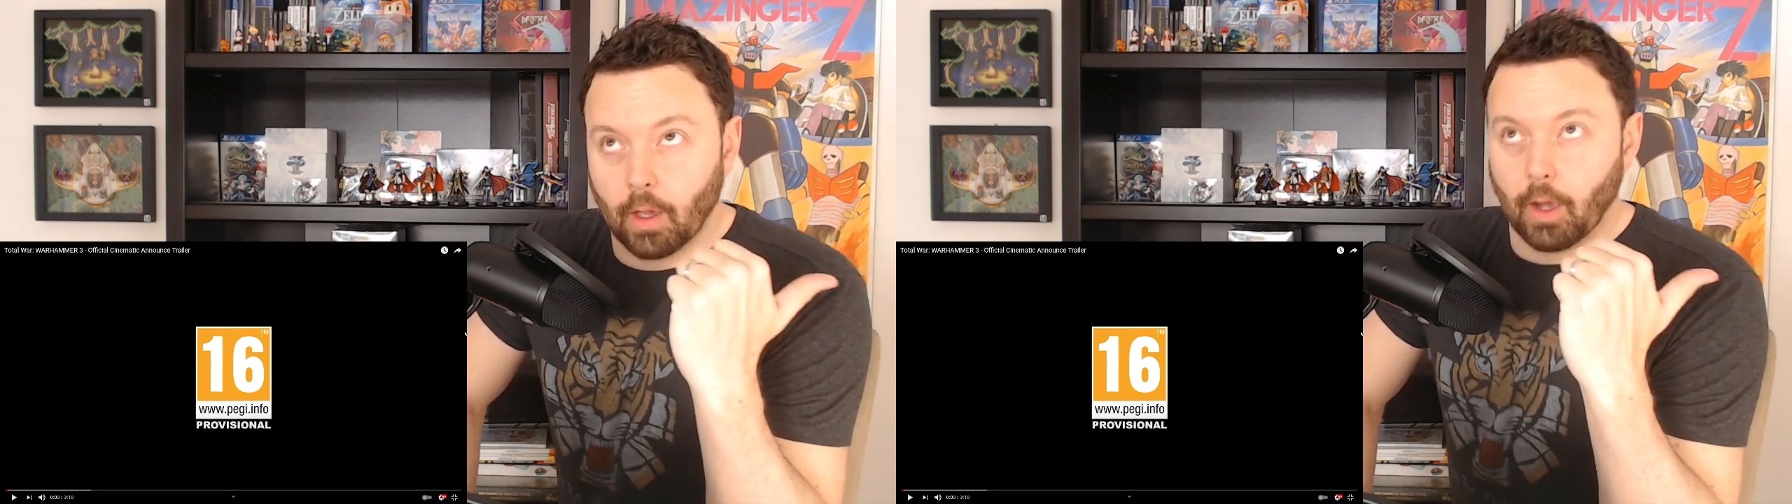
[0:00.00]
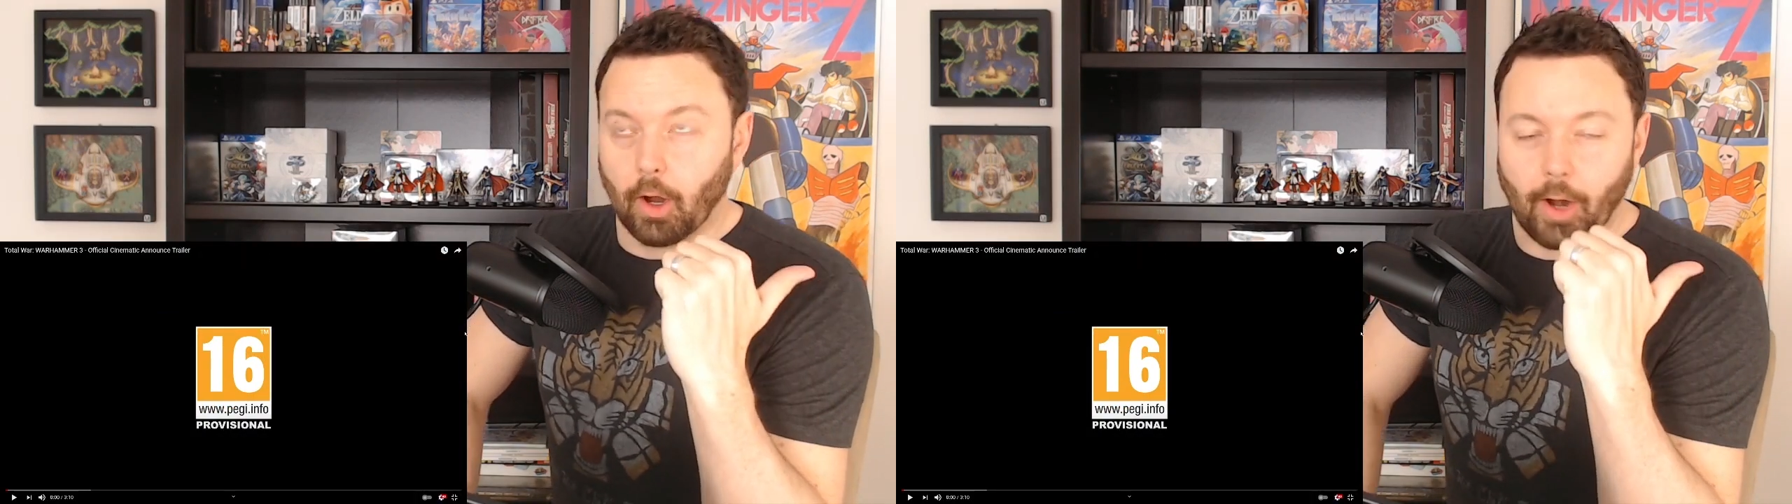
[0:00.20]

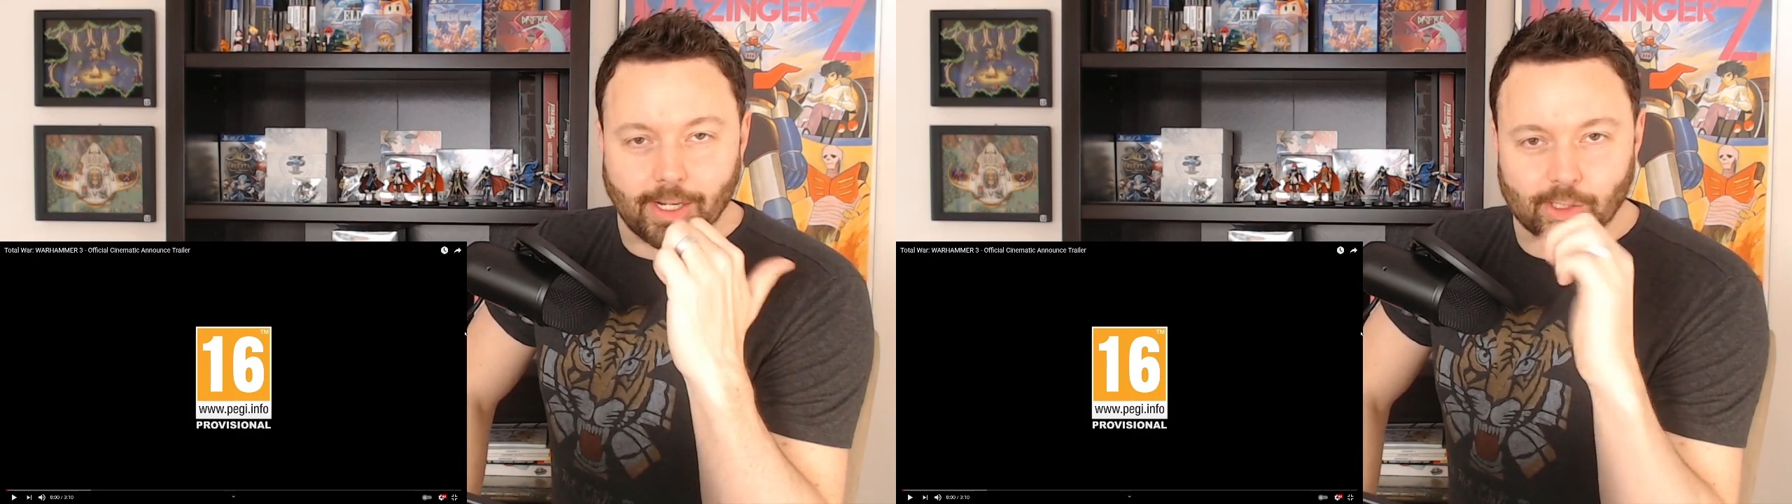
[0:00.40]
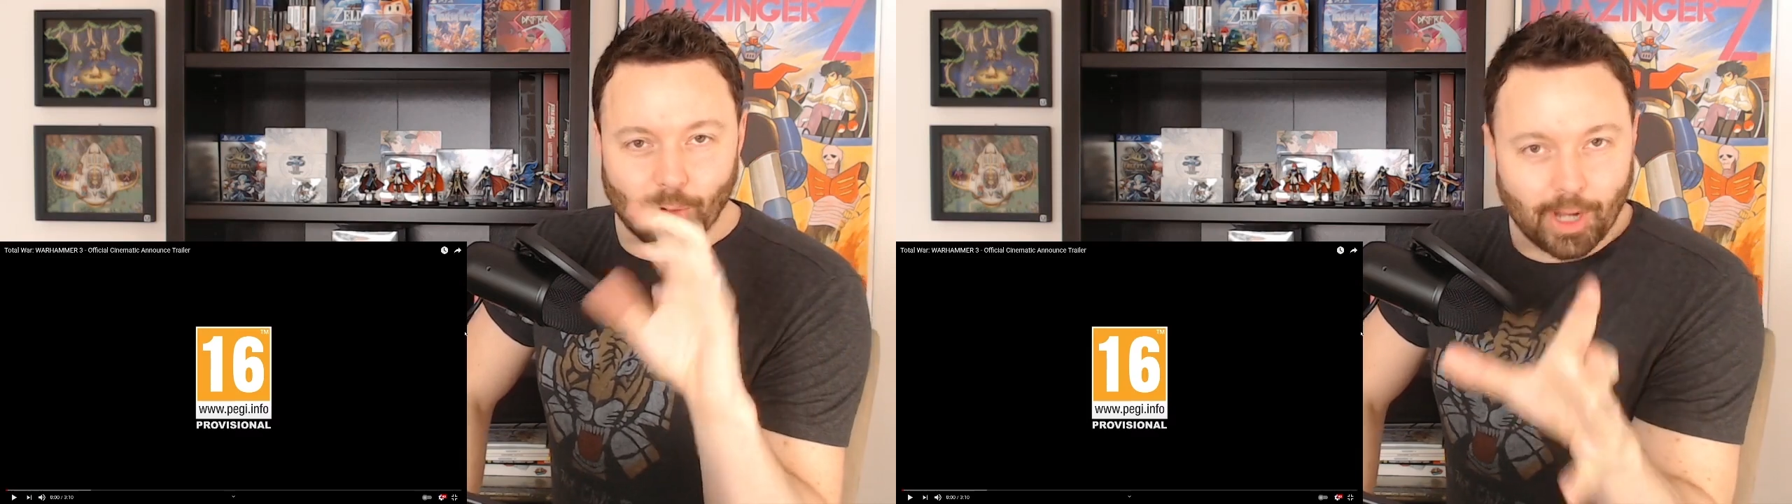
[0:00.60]
All right,
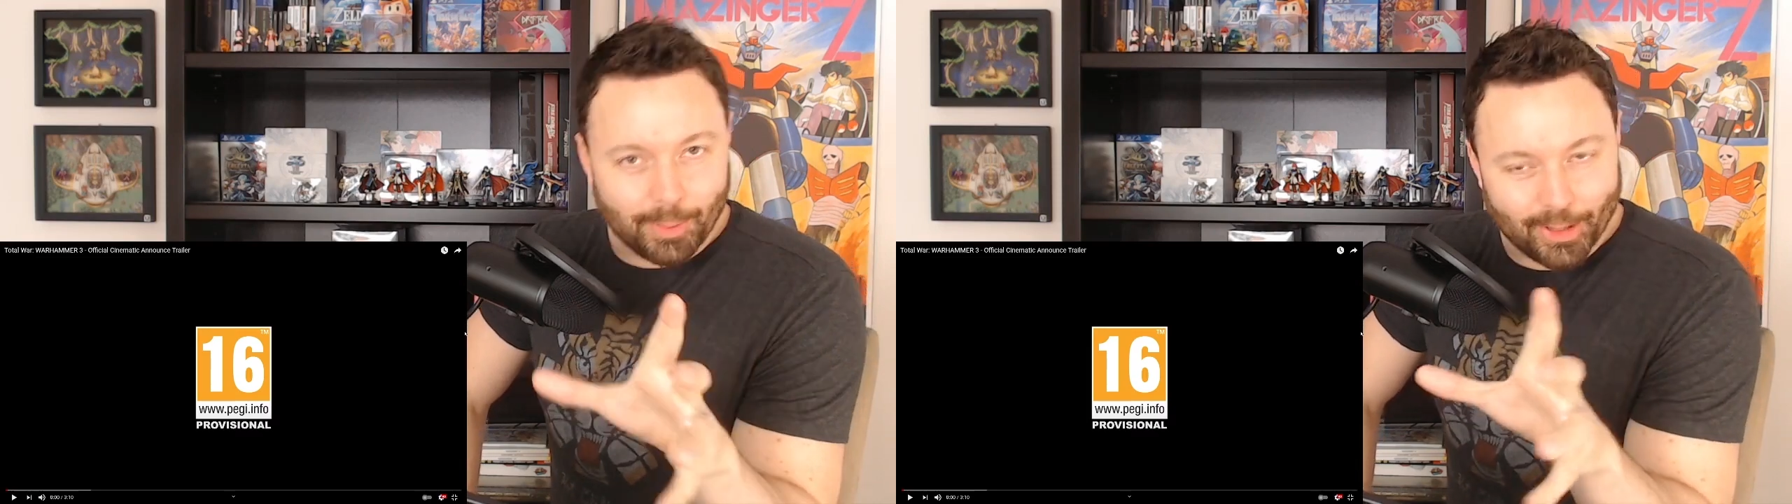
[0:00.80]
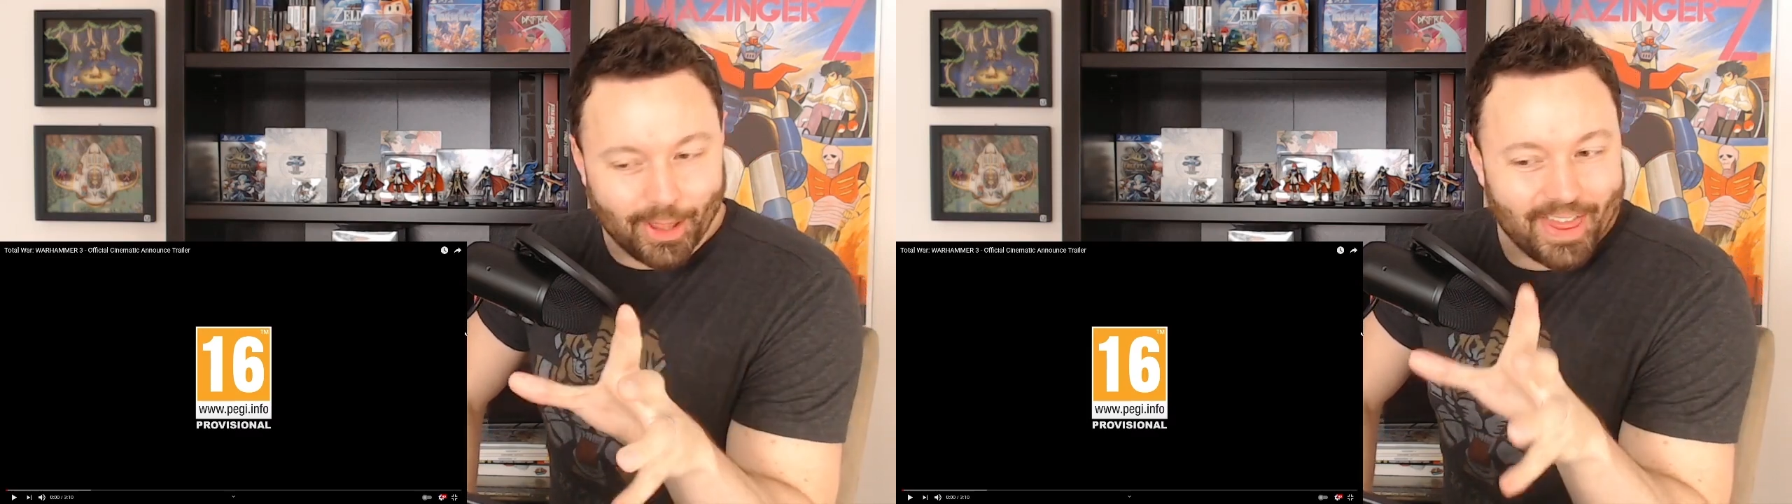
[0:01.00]
so a
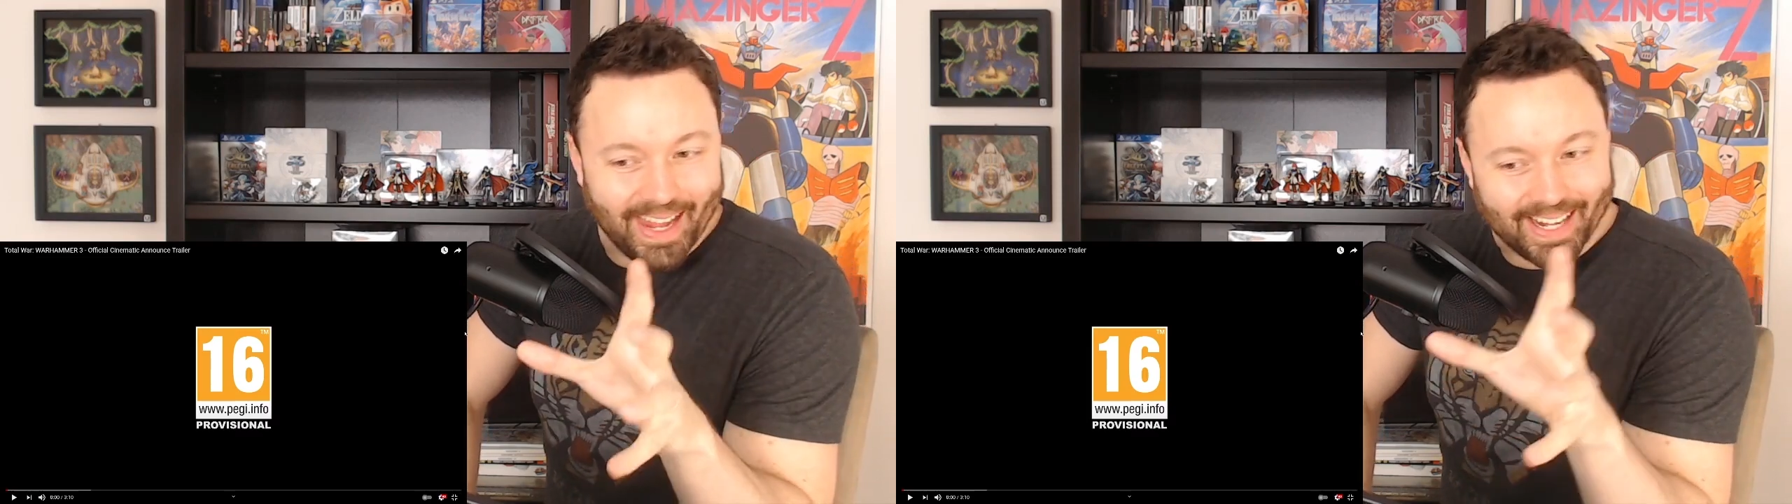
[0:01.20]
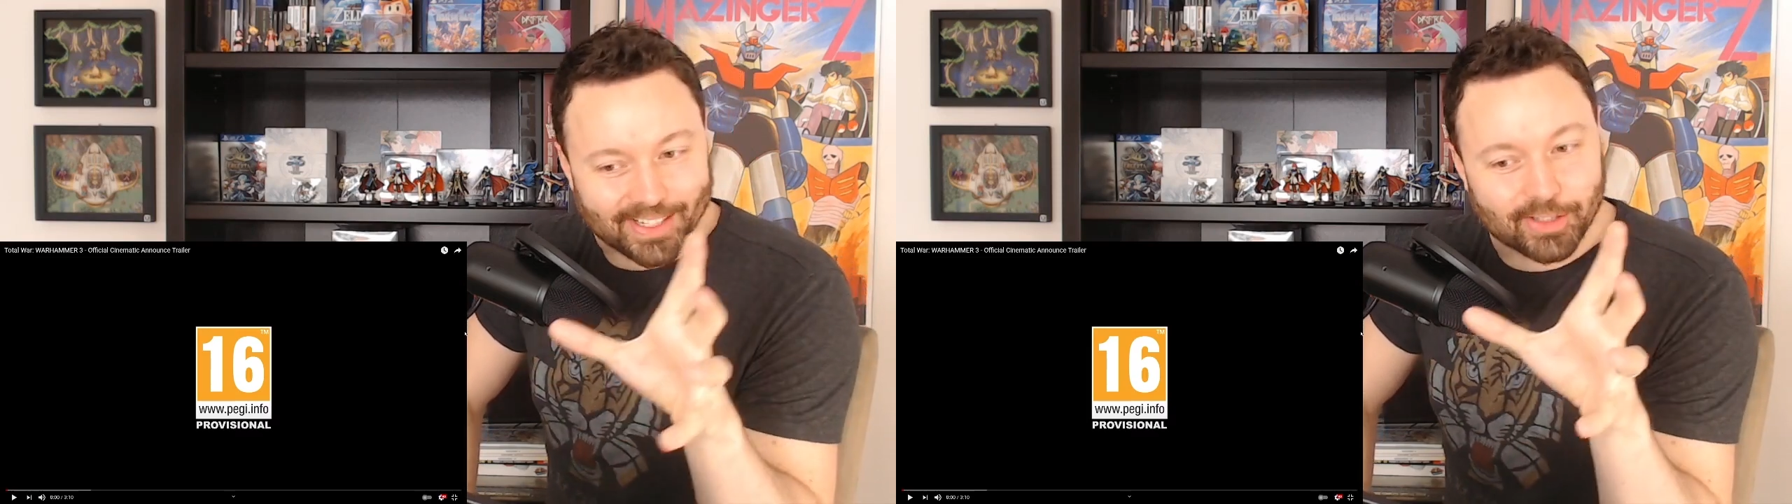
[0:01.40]
couple of things.